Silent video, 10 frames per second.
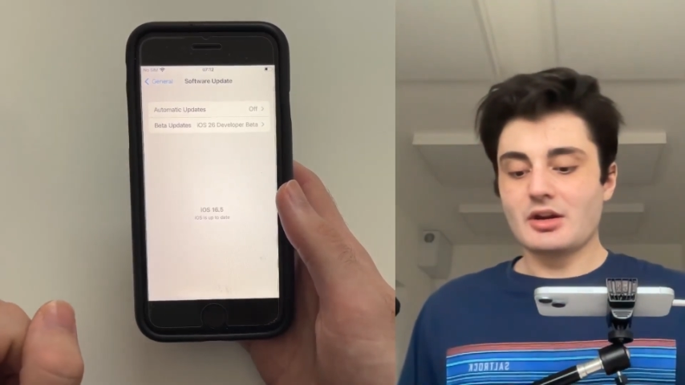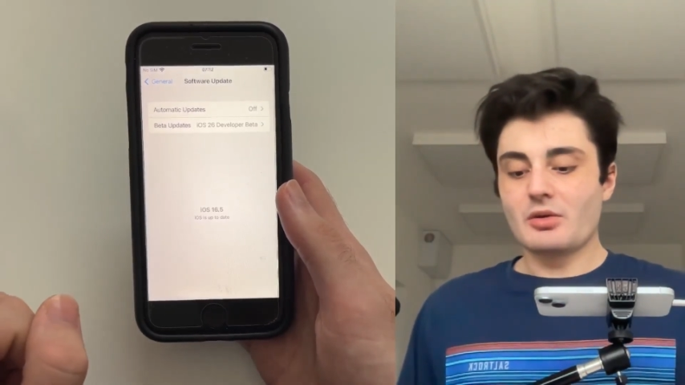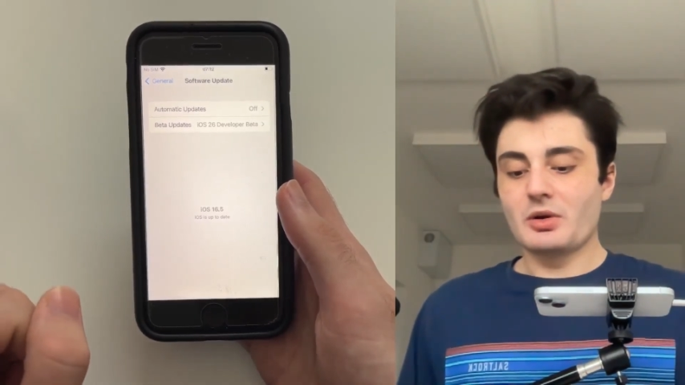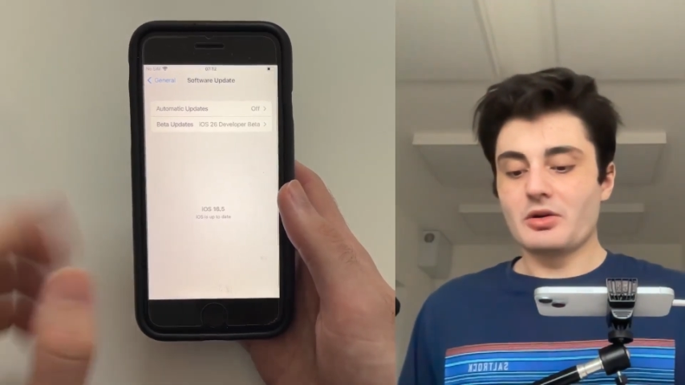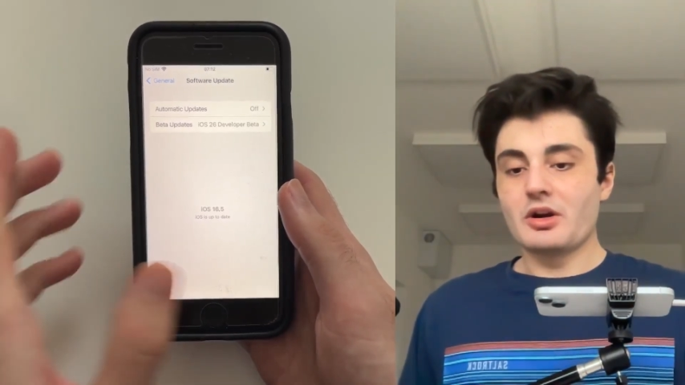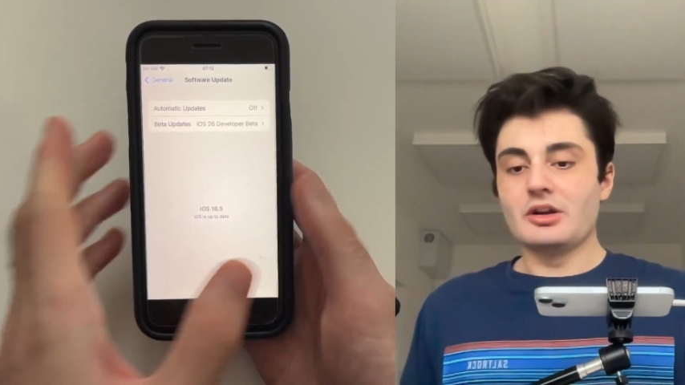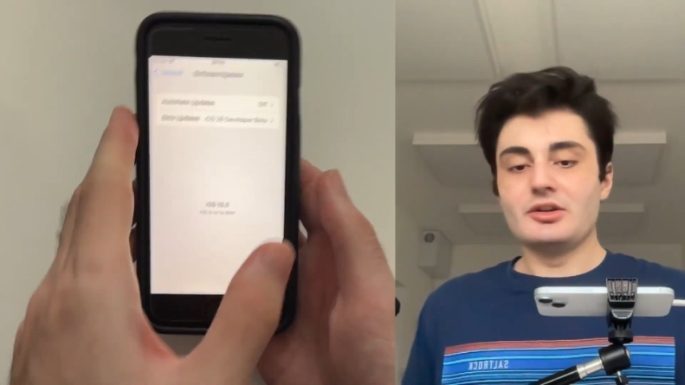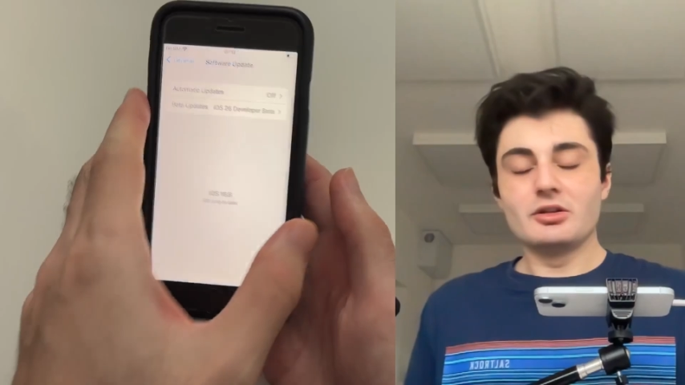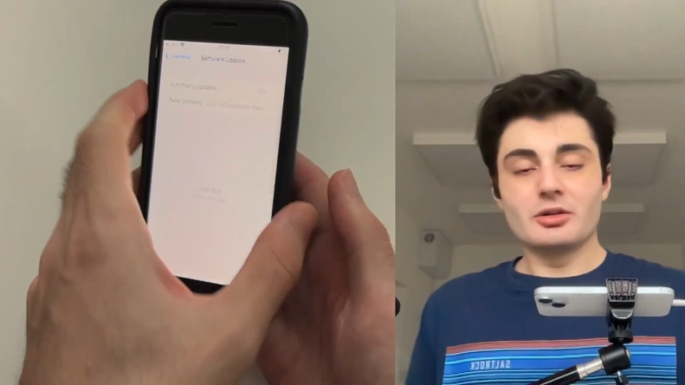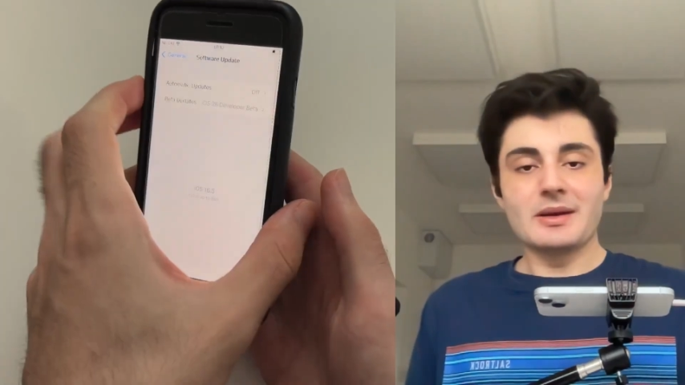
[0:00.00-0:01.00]
well, you're
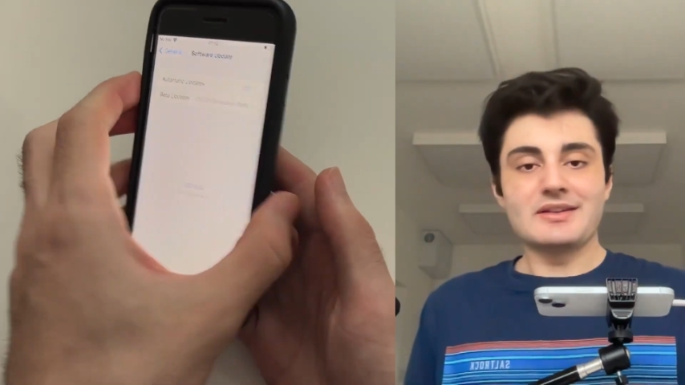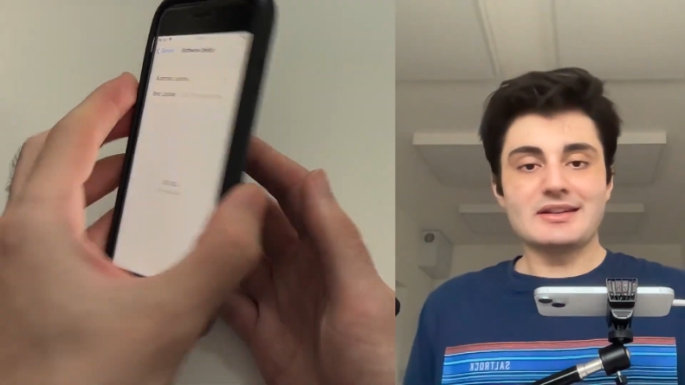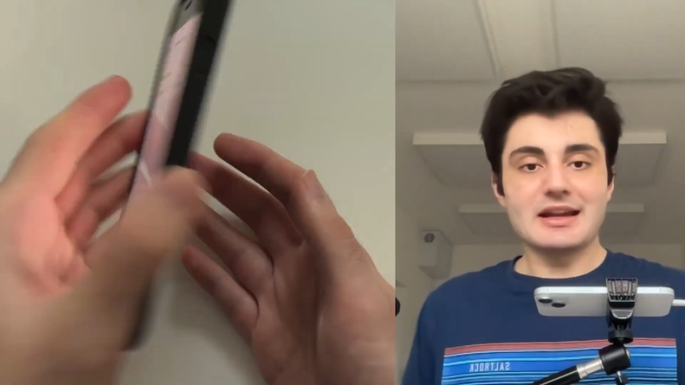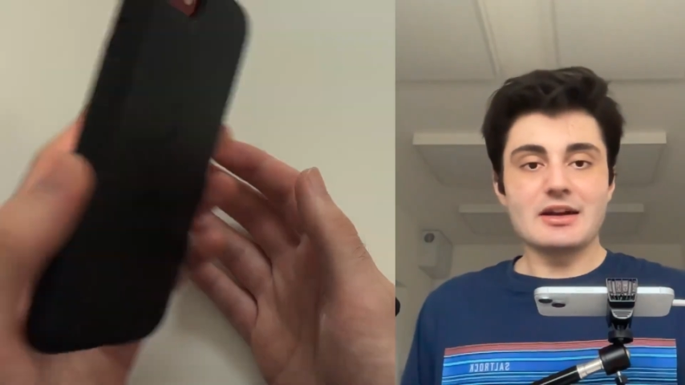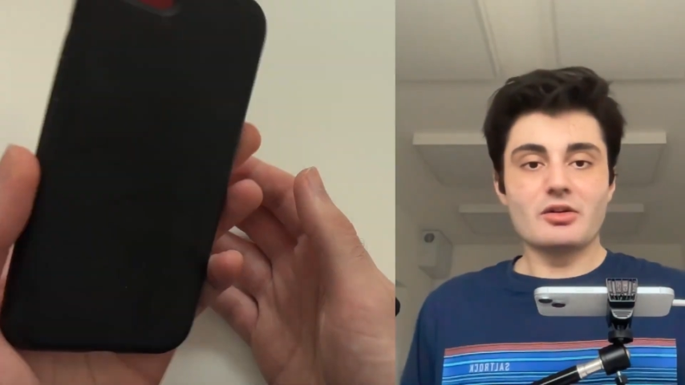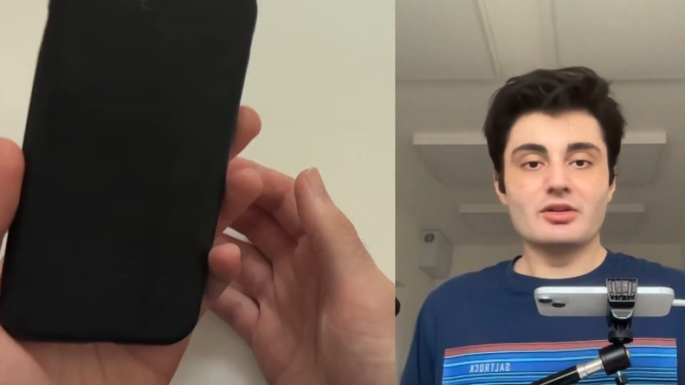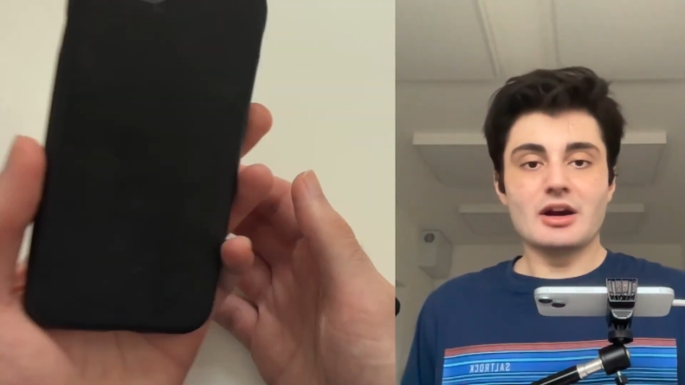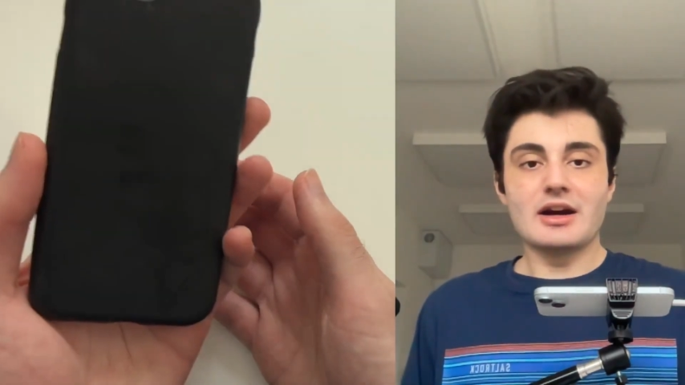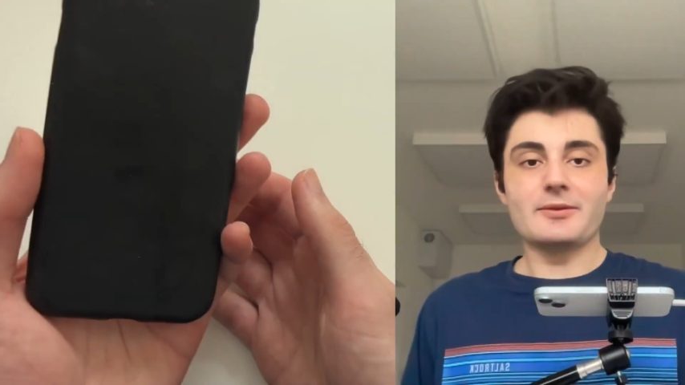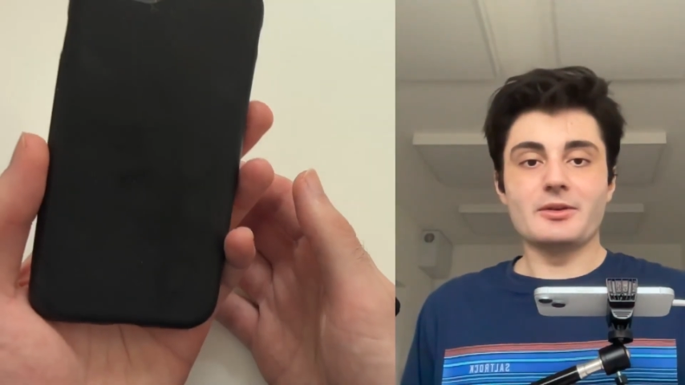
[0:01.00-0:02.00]
not gonna be able to get it on your
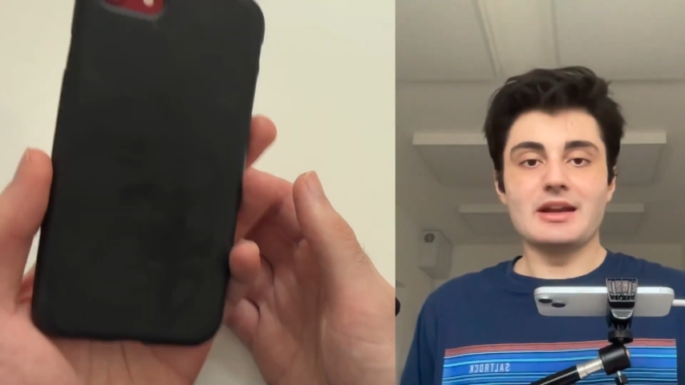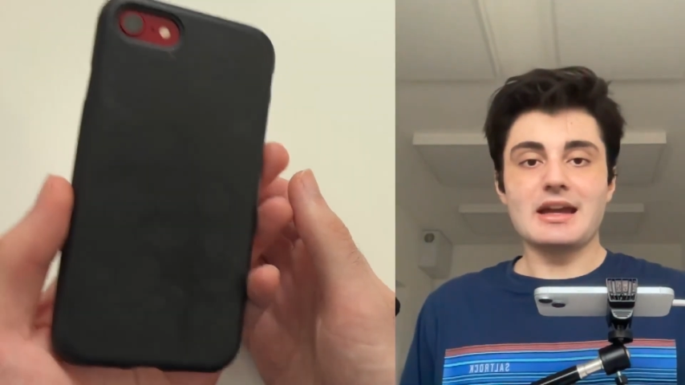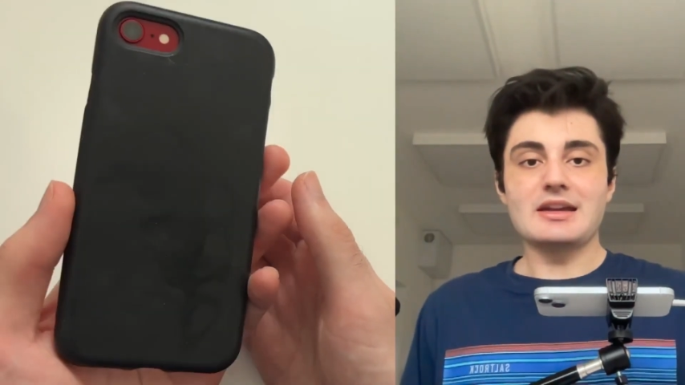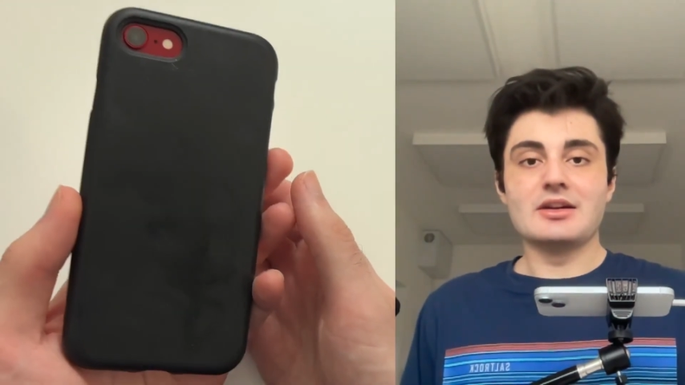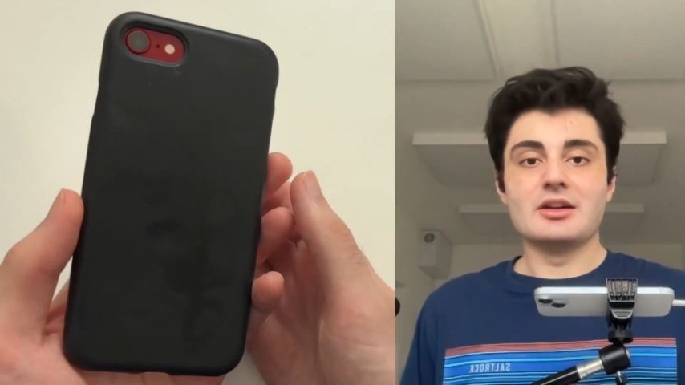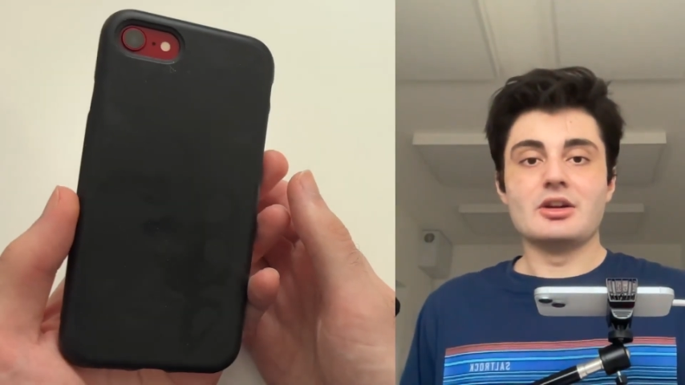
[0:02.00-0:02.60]
iPhone 8